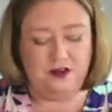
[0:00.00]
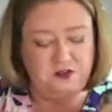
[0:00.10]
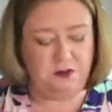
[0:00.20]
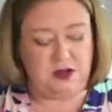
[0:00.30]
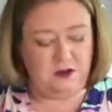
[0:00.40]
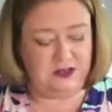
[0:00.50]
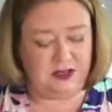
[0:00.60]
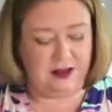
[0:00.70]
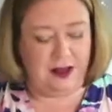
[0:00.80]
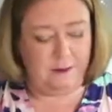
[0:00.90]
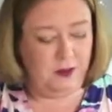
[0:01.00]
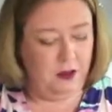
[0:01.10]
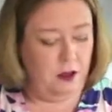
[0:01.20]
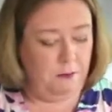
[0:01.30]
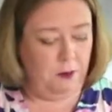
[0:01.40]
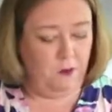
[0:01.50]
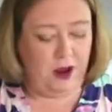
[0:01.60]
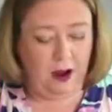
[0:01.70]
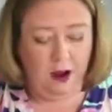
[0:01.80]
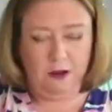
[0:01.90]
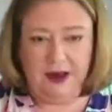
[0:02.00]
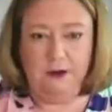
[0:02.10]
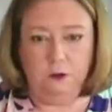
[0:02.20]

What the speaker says: to be using that. But we are then